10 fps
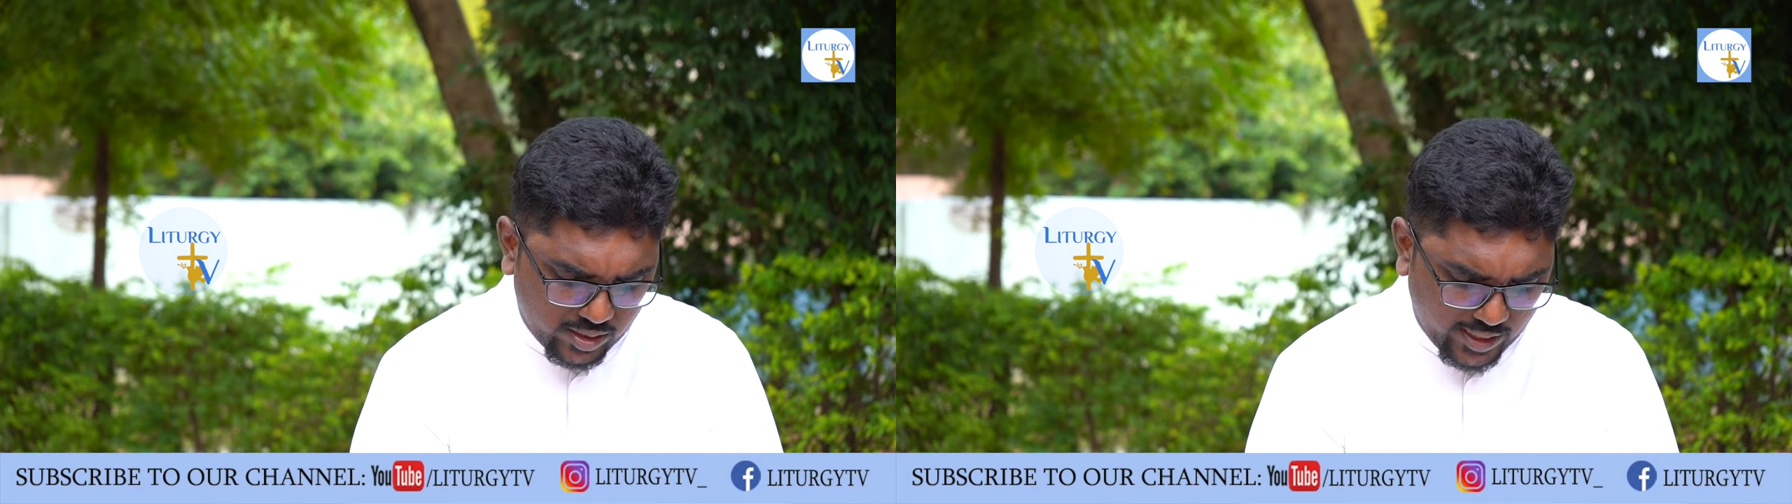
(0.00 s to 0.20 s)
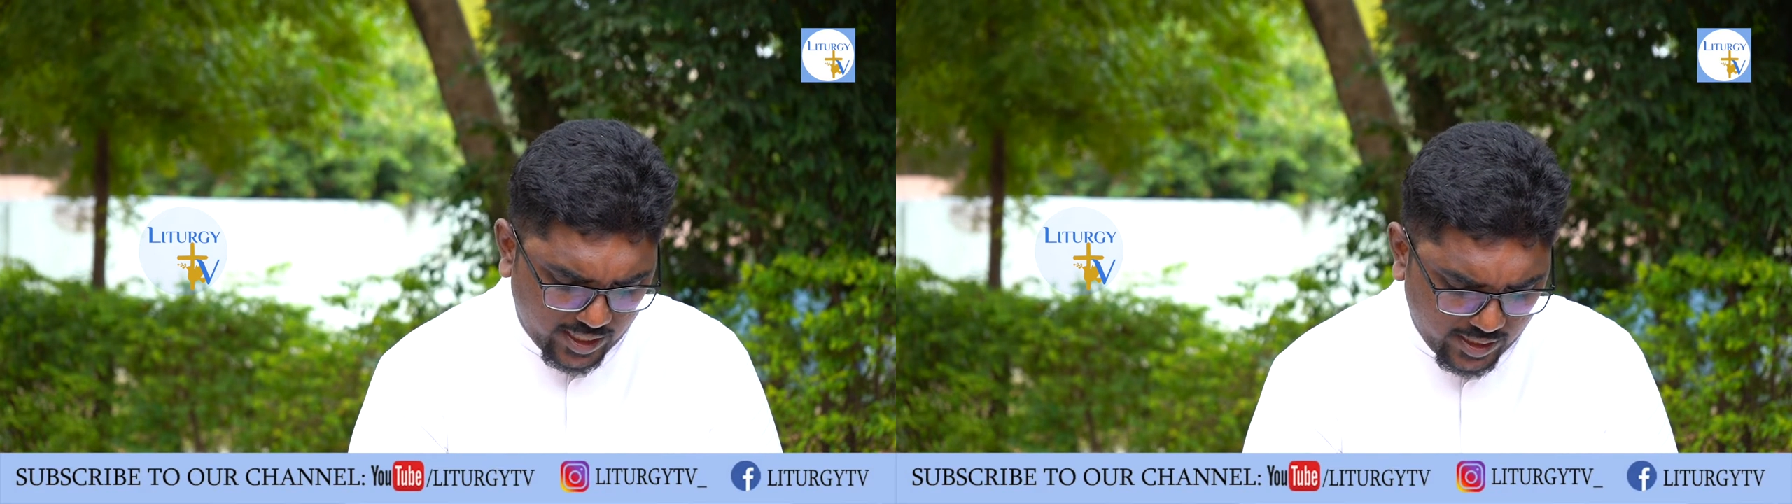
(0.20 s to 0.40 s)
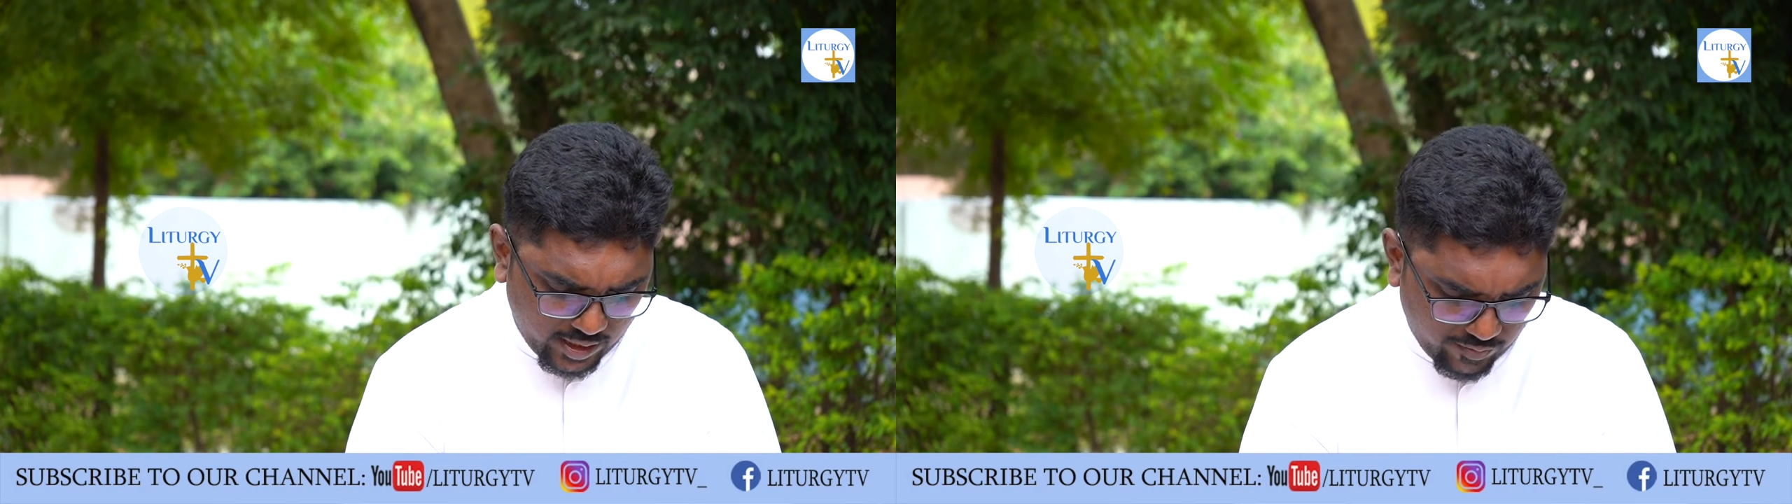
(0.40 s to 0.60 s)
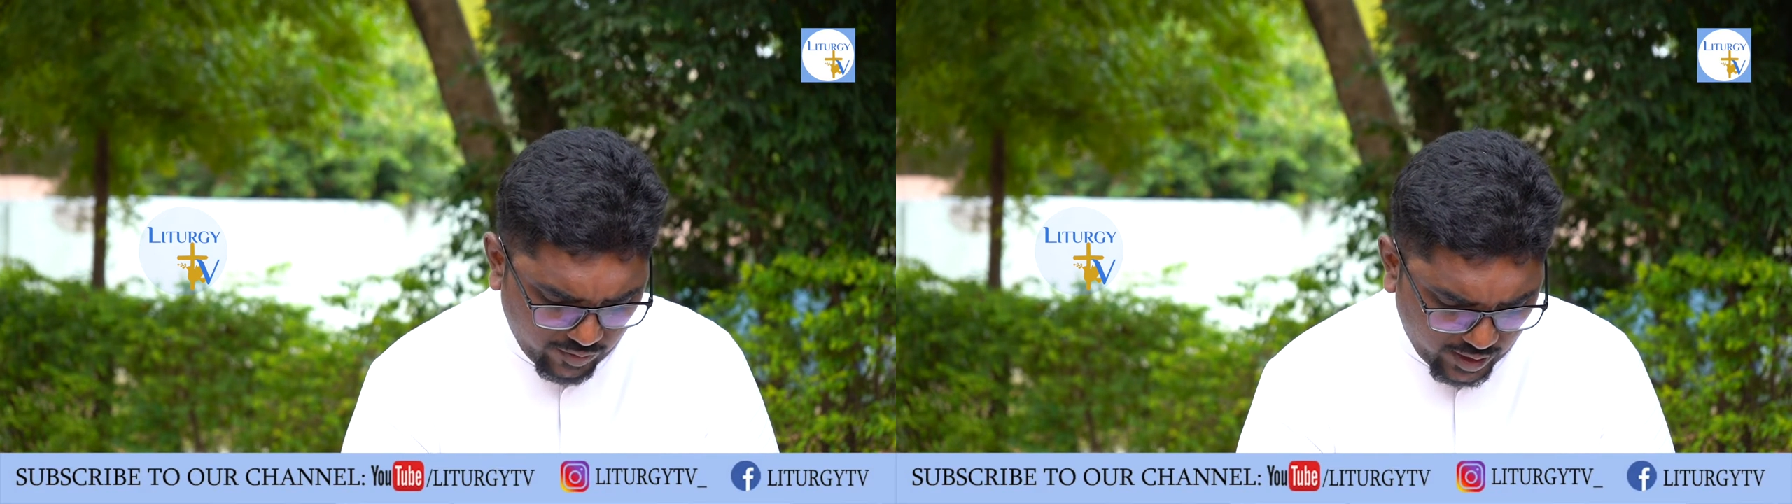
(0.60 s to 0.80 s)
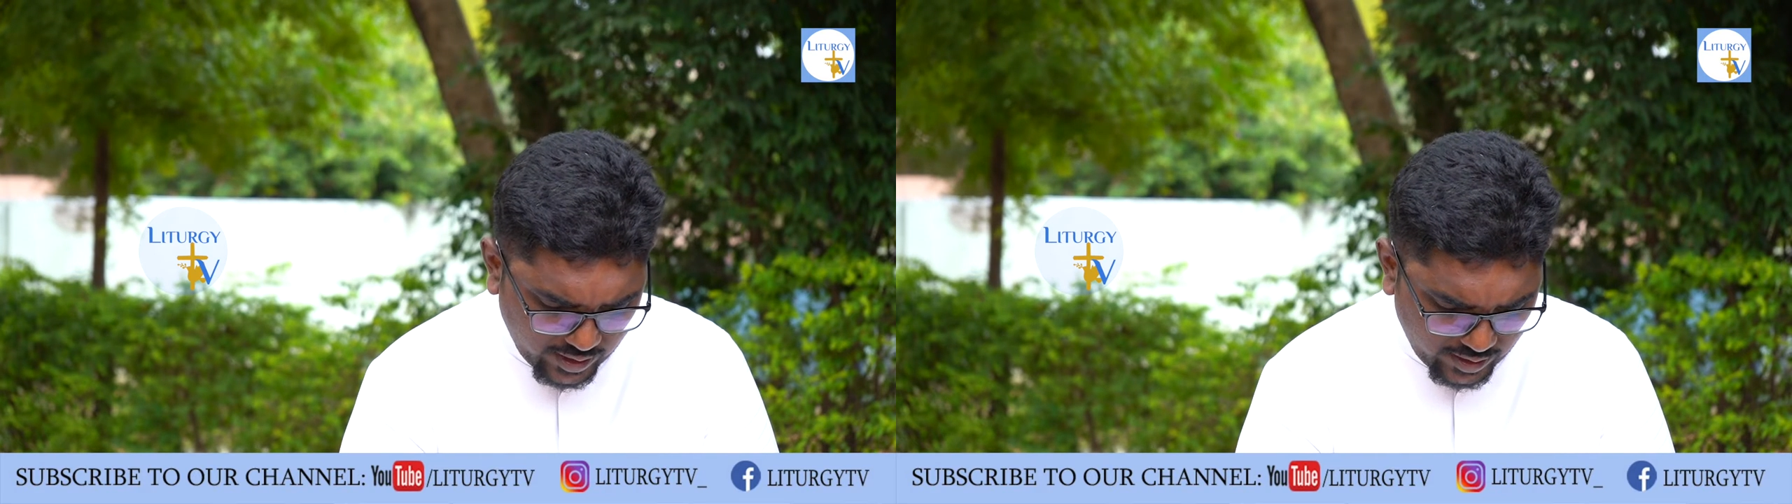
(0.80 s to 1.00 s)
the Arian
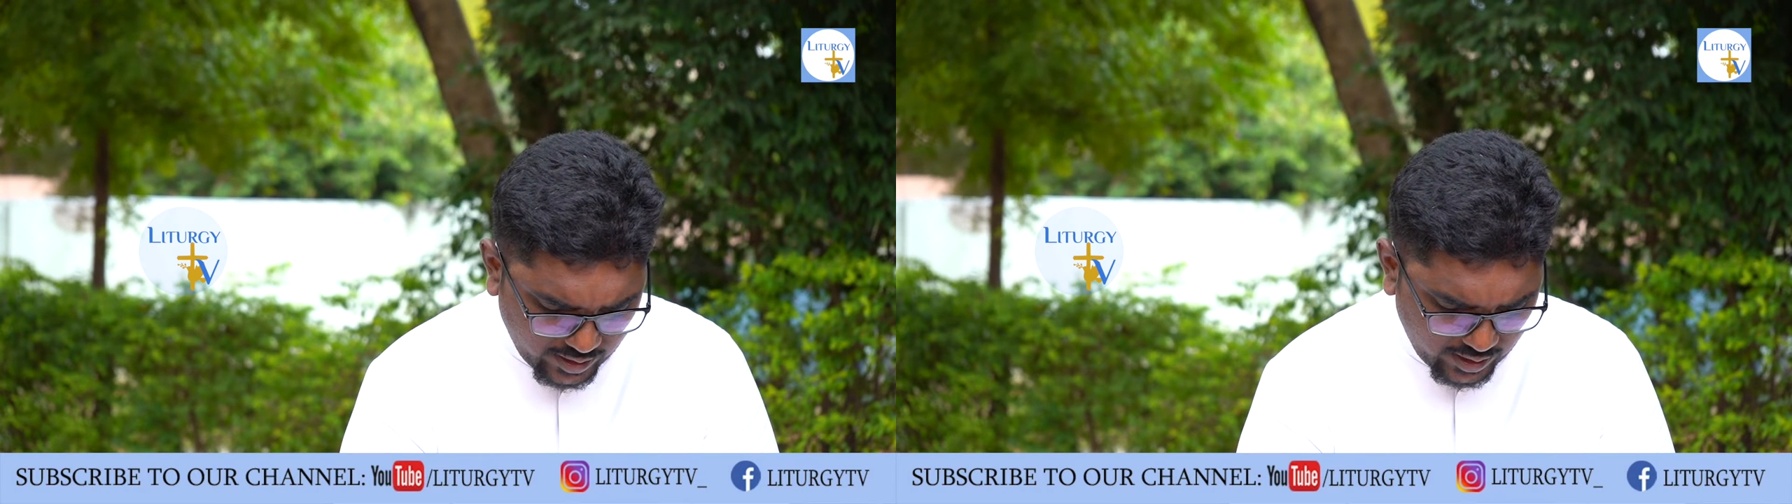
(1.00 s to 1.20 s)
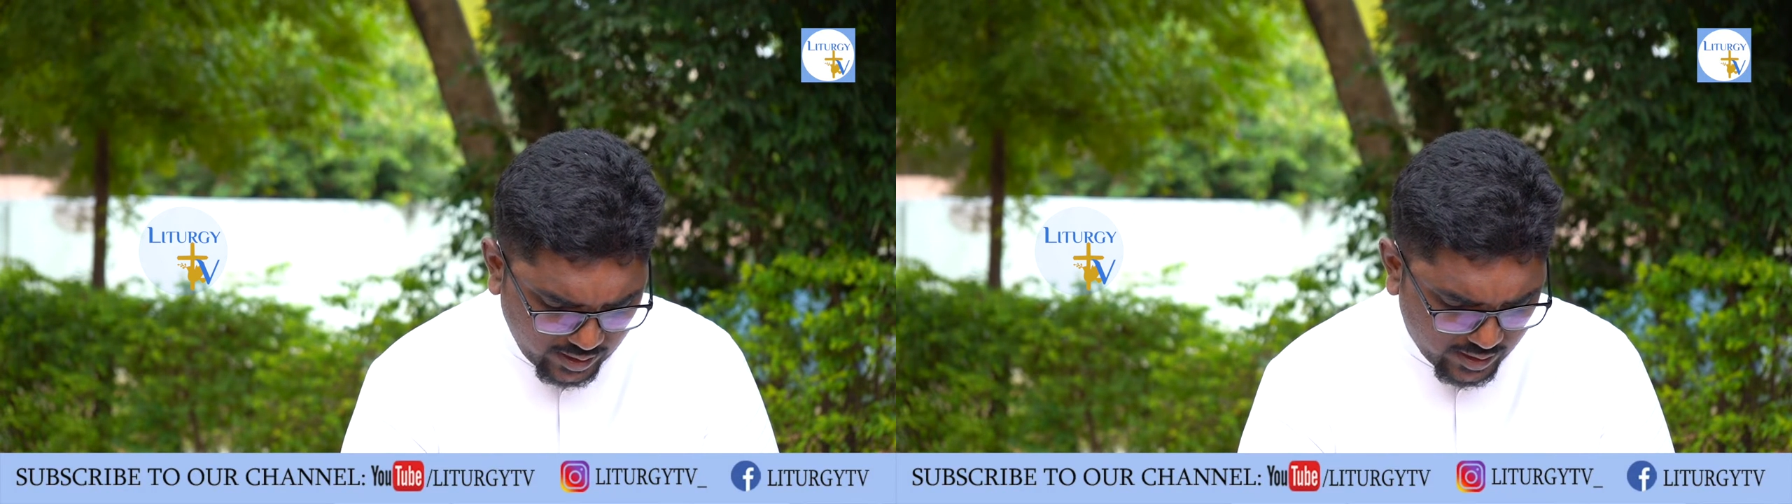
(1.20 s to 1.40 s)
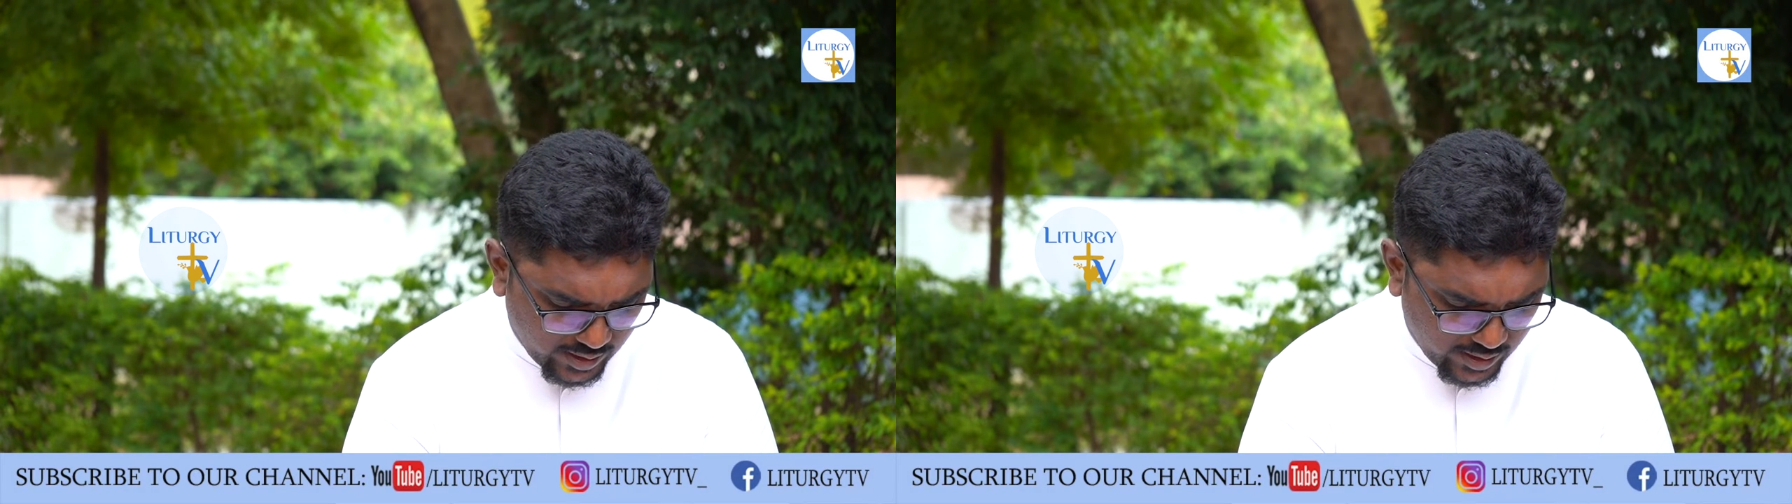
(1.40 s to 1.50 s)
fanatic,